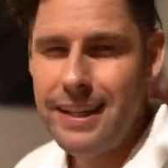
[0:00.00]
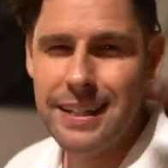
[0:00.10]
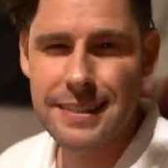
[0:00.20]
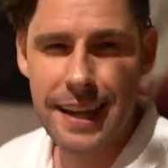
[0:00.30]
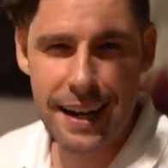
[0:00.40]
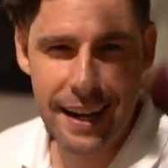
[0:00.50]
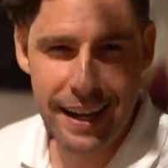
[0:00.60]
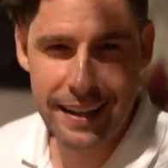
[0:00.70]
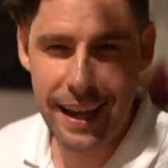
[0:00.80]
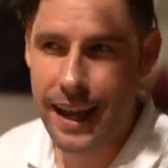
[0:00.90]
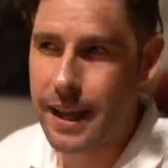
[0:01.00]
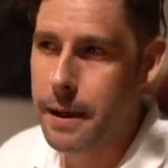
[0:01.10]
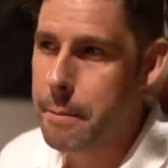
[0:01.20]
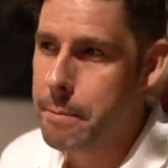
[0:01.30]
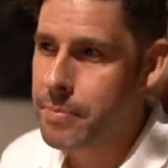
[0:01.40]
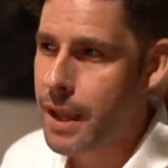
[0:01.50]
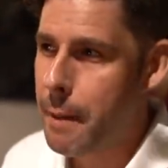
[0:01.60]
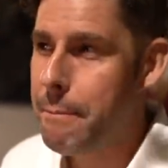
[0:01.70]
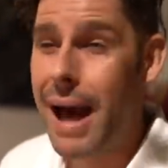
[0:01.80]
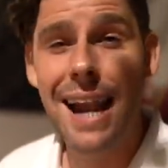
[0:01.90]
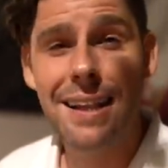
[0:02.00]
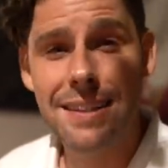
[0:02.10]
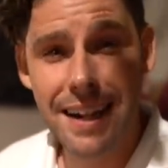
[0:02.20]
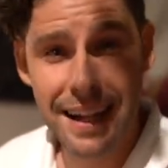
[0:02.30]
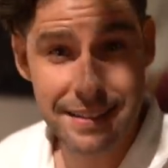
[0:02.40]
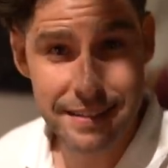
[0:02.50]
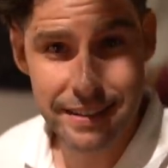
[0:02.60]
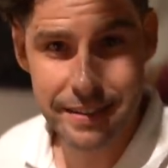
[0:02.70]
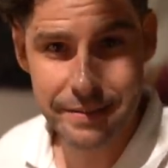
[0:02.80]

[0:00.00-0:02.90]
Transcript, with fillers: it's kind of like a palate cleanser.